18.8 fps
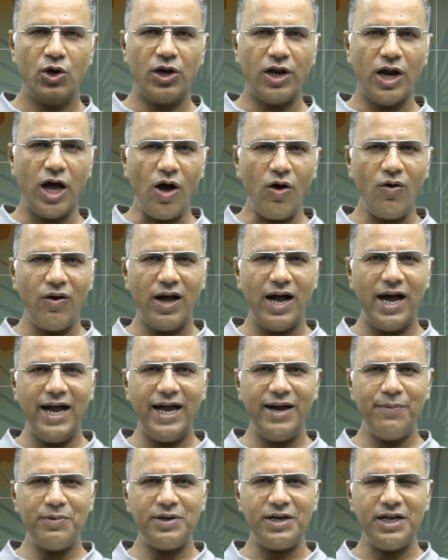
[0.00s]
Now I
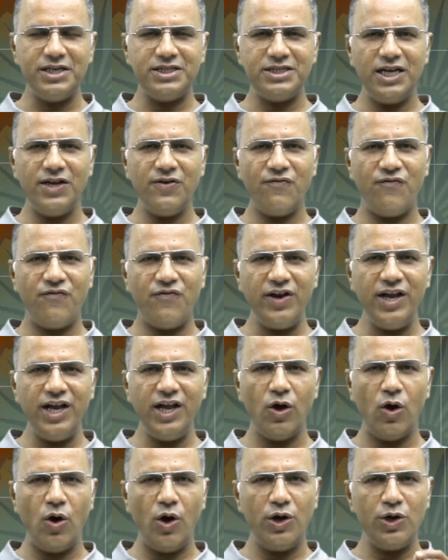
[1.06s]
am teaching
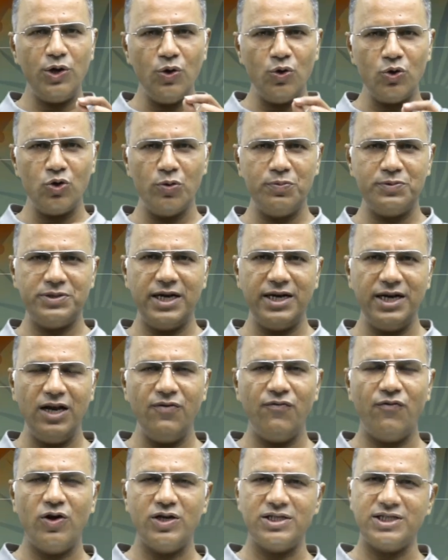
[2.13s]
free on YouTube
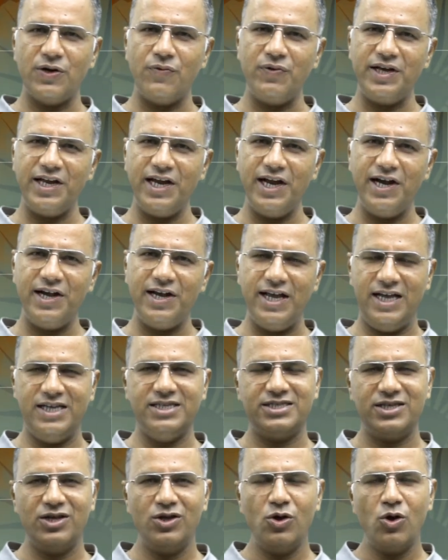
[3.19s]
channel for 78
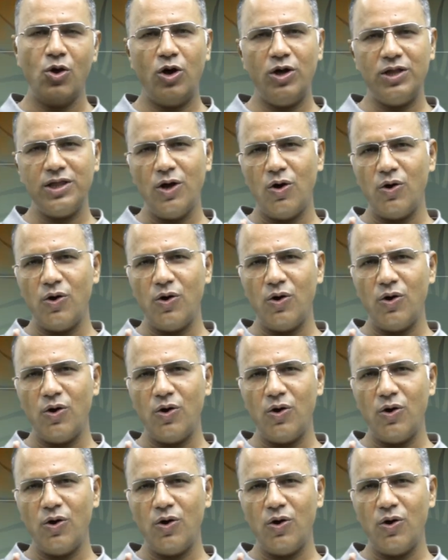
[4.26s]
days on the